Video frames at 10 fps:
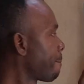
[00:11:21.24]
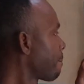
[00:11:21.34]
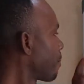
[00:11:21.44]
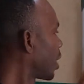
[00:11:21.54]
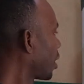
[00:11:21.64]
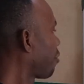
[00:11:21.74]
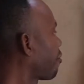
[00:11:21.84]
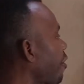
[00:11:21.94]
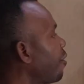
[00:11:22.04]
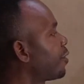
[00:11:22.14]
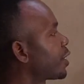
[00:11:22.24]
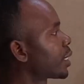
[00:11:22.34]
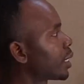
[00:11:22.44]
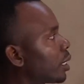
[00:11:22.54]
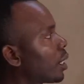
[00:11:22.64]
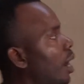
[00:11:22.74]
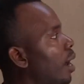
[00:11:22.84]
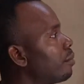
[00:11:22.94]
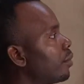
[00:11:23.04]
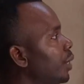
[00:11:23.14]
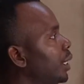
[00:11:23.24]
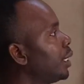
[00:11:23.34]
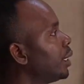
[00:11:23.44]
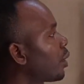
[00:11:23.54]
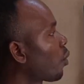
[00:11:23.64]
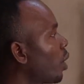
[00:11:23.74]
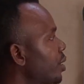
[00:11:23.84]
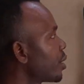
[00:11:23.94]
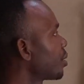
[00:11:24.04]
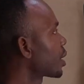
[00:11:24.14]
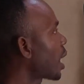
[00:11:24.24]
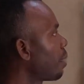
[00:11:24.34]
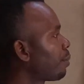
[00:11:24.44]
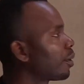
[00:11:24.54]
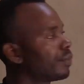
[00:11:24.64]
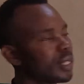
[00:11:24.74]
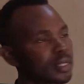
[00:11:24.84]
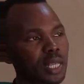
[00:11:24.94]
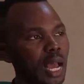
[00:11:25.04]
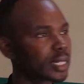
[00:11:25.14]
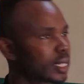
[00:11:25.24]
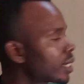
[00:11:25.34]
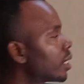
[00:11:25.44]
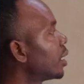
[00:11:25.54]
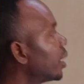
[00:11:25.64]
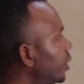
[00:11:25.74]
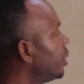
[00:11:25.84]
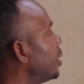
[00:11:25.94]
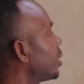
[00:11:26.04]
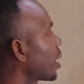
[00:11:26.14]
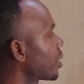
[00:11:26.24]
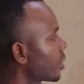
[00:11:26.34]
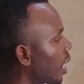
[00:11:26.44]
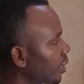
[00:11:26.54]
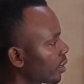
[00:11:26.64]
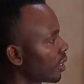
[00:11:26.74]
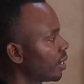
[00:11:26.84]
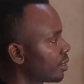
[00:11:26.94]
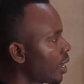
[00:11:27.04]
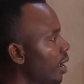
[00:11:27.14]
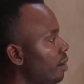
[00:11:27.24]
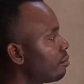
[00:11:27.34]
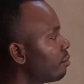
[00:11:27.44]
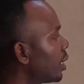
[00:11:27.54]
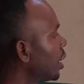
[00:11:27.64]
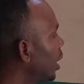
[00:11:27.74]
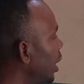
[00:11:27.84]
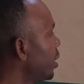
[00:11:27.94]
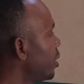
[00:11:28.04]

The fifth reading question type of the SAT, digital SAT exam, is